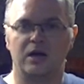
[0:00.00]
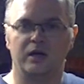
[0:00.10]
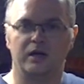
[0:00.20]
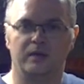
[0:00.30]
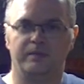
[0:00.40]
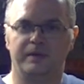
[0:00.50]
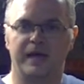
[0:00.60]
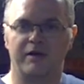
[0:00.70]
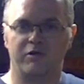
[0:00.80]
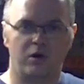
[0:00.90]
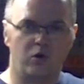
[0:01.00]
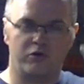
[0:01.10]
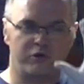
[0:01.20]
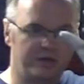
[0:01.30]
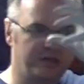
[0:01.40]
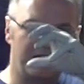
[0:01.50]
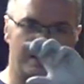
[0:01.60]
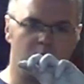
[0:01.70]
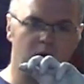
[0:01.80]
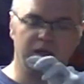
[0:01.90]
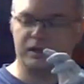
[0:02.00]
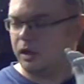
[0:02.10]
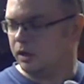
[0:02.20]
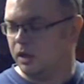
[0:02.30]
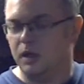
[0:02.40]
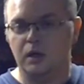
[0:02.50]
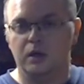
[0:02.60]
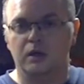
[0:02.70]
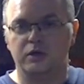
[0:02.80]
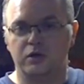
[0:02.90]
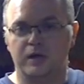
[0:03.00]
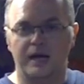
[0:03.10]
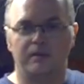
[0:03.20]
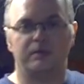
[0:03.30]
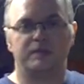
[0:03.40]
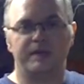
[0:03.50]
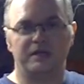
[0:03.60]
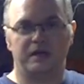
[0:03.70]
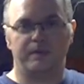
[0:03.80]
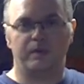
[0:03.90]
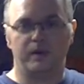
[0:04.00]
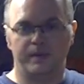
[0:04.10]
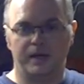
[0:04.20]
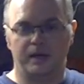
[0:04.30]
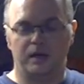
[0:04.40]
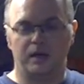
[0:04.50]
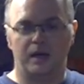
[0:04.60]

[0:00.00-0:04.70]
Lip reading: like a K-Road hooker on a Sunday morning. So do that, speeds it up a wee bit,